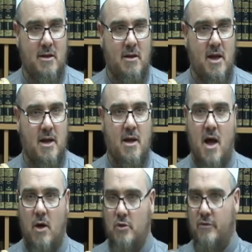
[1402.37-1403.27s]
Like
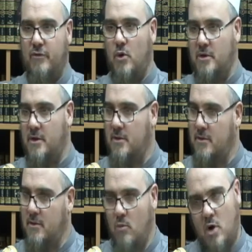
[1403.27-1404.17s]
out of order,
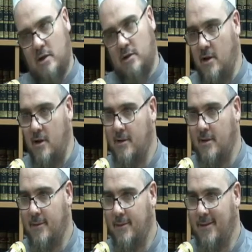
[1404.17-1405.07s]
mu'attal,
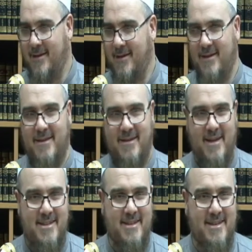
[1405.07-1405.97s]

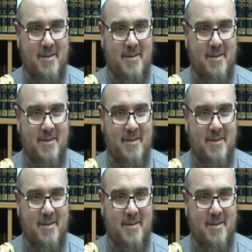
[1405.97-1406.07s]
right?